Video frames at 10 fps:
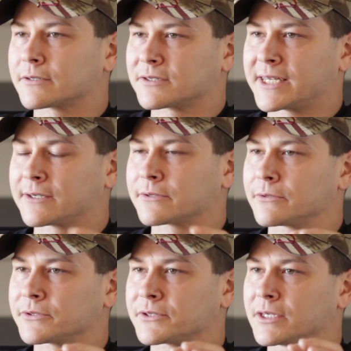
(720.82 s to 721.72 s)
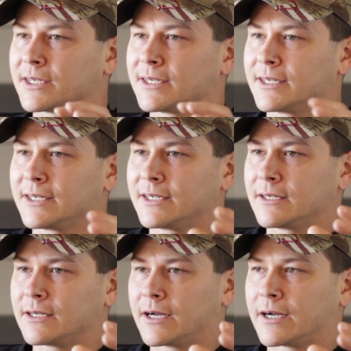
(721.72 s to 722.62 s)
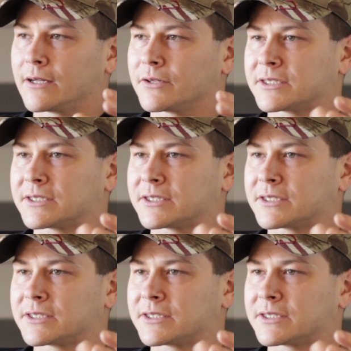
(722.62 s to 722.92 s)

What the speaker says: tentacles. The